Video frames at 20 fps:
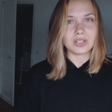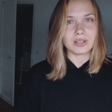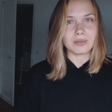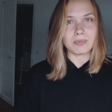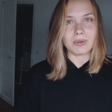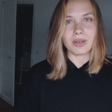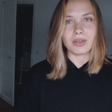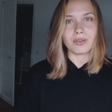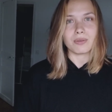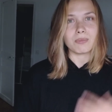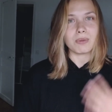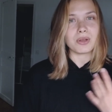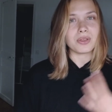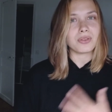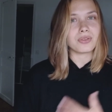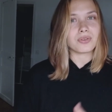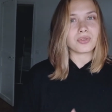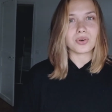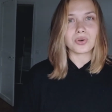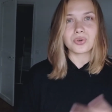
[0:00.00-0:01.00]
Uh, my, my
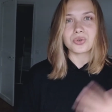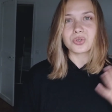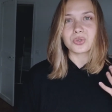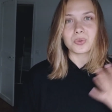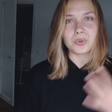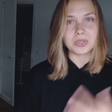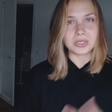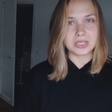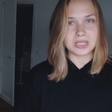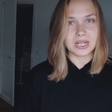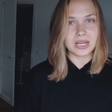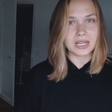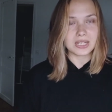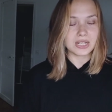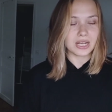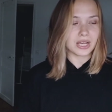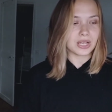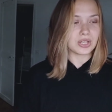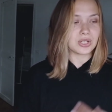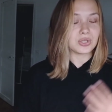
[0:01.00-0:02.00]
throat was
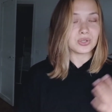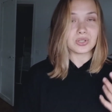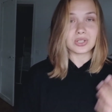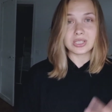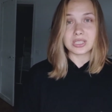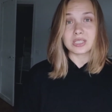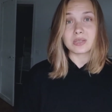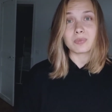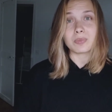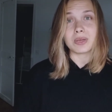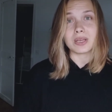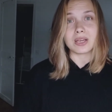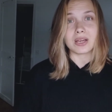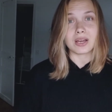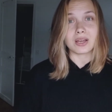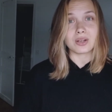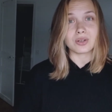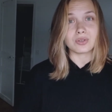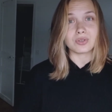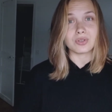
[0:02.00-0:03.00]
dead. I couldn't speak.
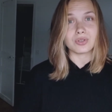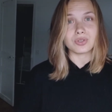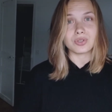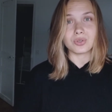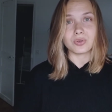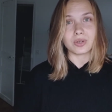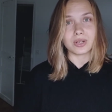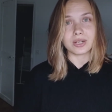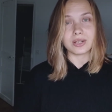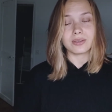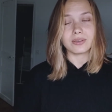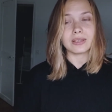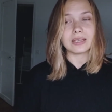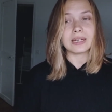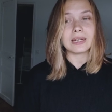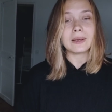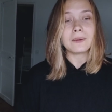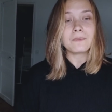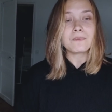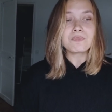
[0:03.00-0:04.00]
I couldn't do anything.